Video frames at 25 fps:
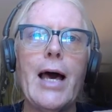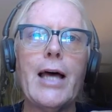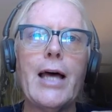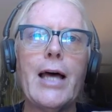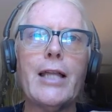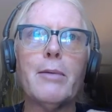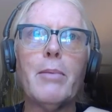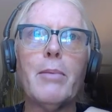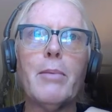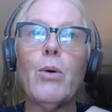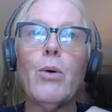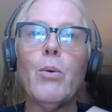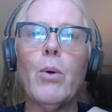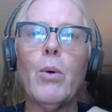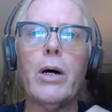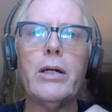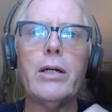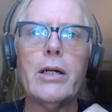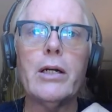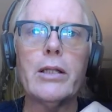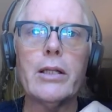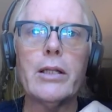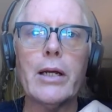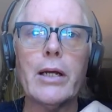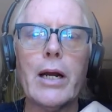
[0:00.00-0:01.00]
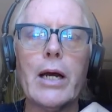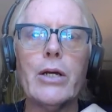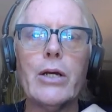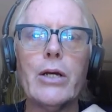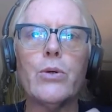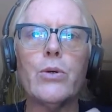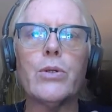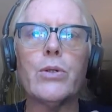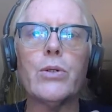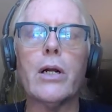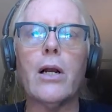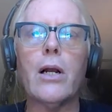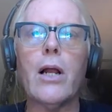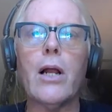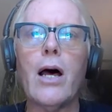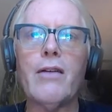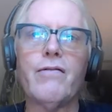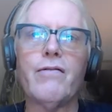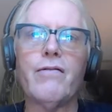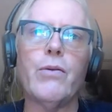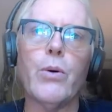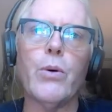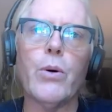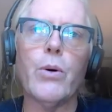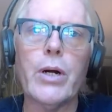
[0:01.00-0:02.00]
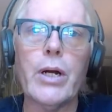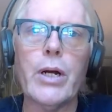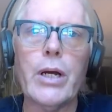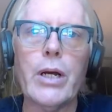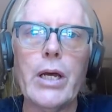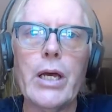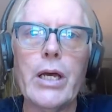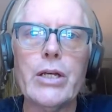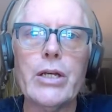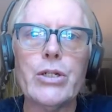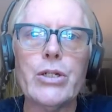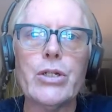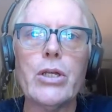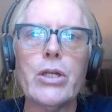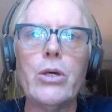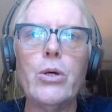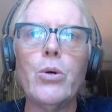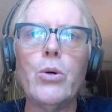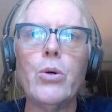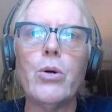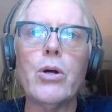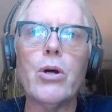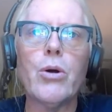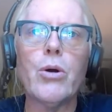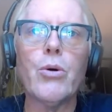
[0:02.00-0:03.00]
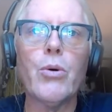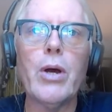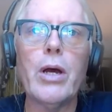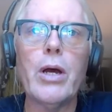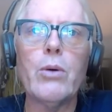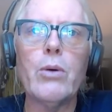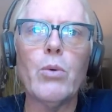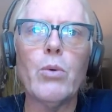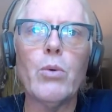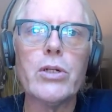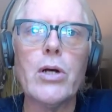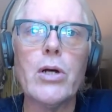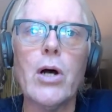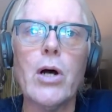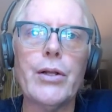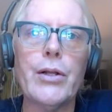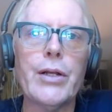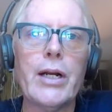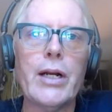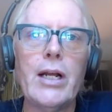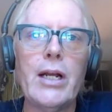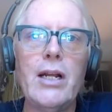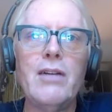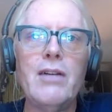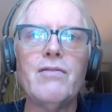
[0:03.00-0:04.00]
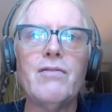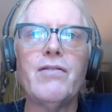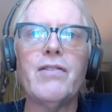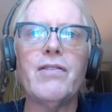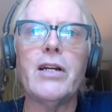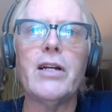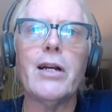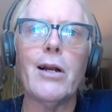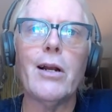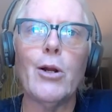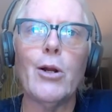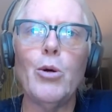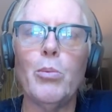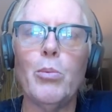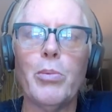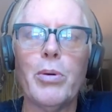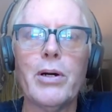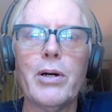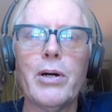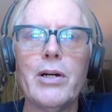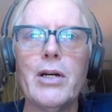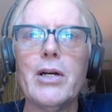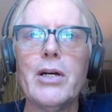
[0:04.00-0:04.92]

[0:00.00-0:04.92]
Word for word: And the big one that I use it a lot for is that you can create what's called an infinite loop.